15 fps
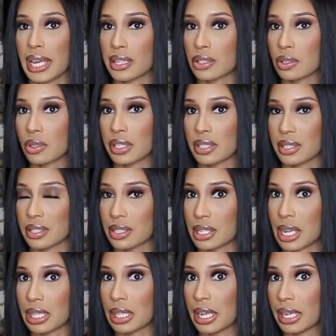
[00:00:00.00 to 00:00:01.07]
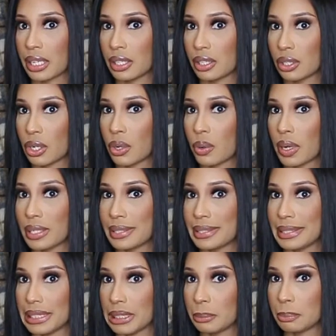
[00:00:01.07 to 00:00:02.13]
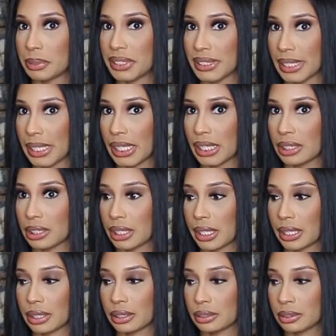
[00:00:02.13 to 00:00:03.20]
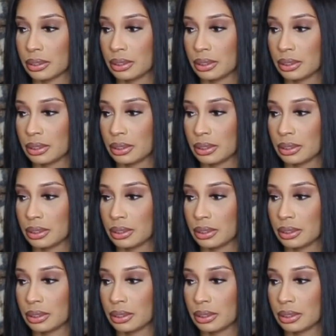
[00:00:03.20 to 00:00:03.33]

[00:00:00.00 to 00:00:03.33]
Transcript: as long as it's not like, you know, a deep stain, like,